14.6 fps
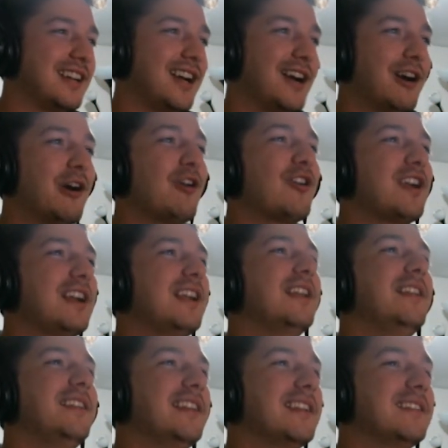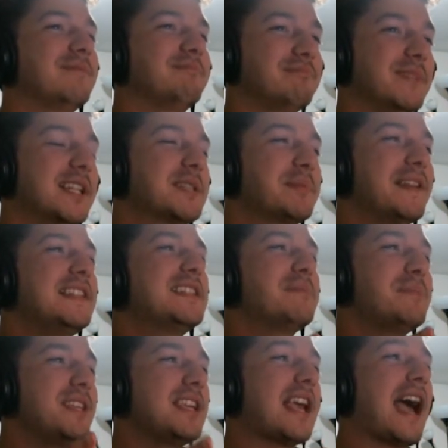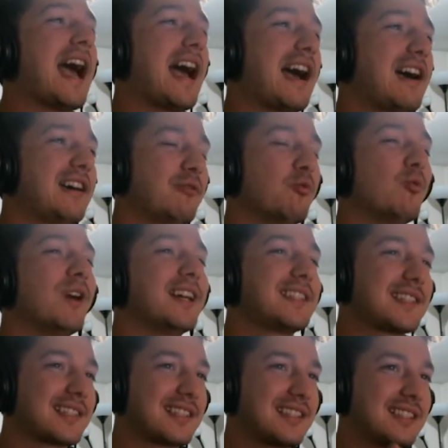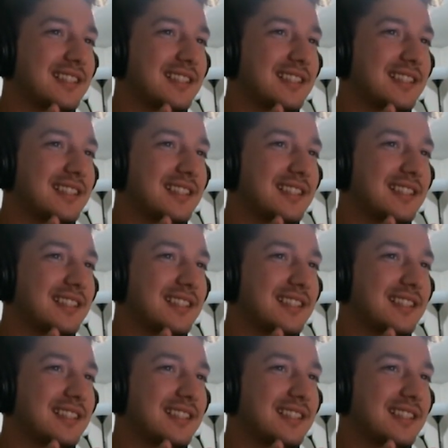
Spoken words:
Or explain to me what